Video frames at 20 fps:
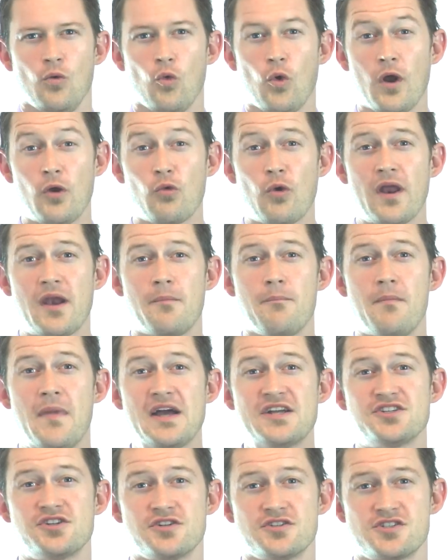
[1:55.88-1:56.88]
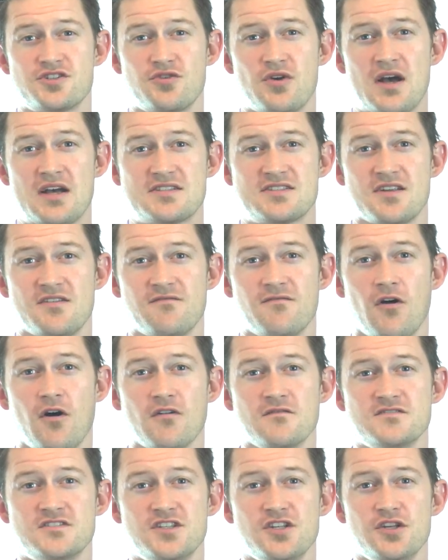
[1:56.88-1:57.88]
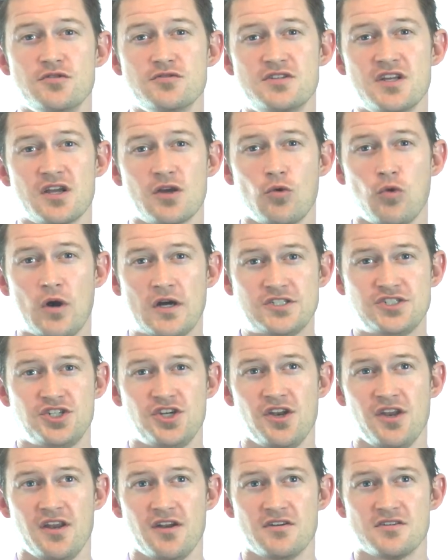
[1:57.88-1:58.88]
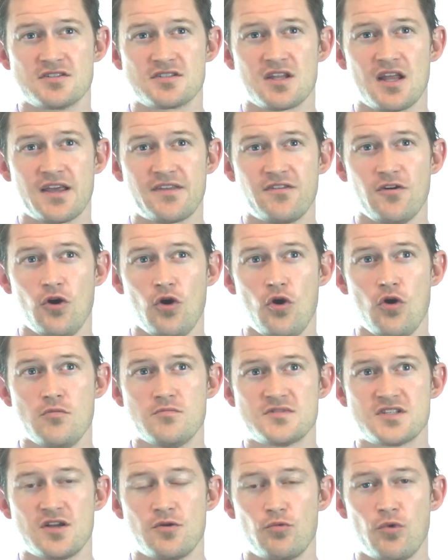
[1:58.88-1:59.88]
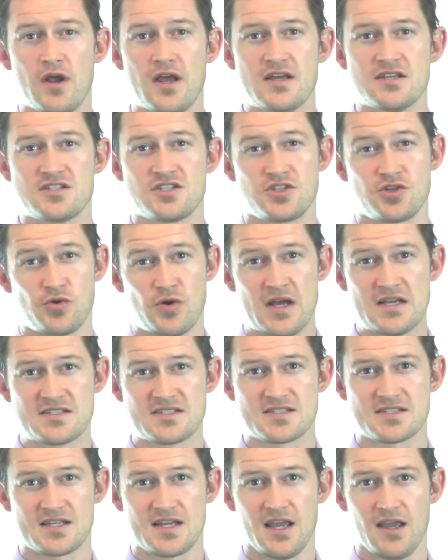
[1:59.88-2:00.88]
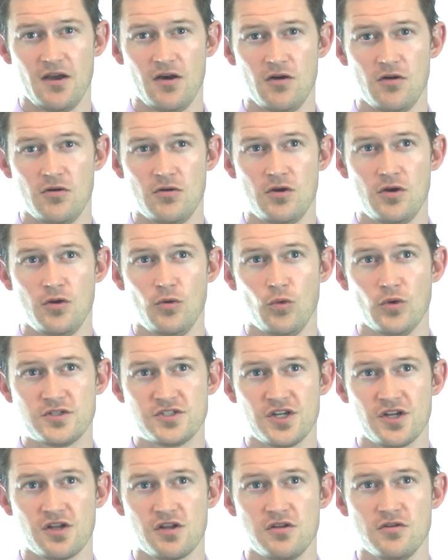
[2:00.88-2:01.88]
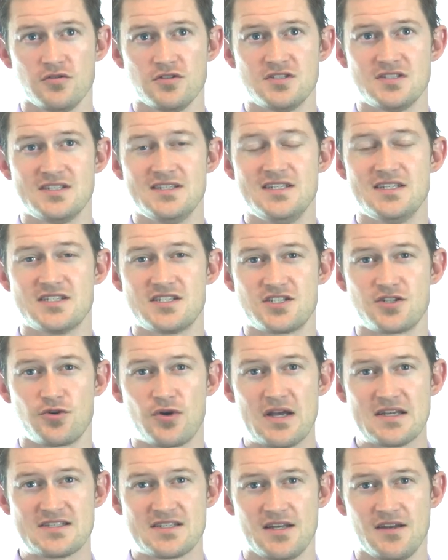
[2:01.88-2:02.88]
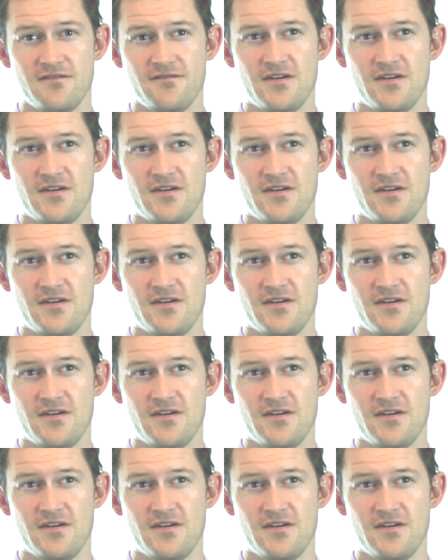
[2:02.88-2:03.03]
One way to measure stress involves using questionnaires like the Holmes and Rahe stress scale, which includes distressing